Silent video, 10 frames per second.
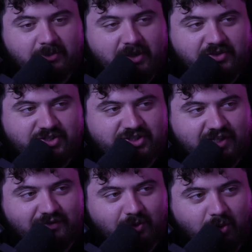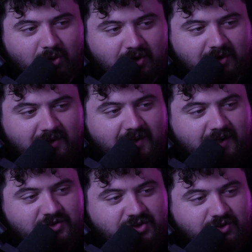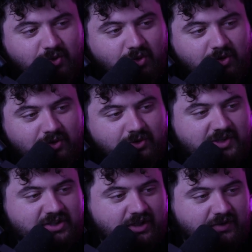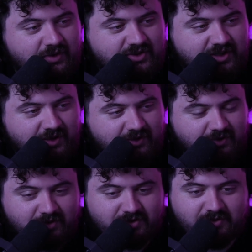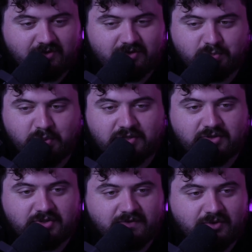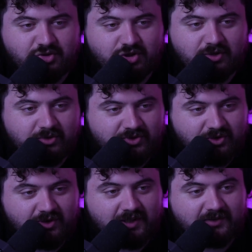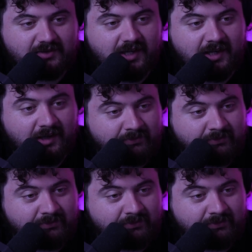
about the Civil War in school who doesn't look at those pictures of those generals and you're like, damn.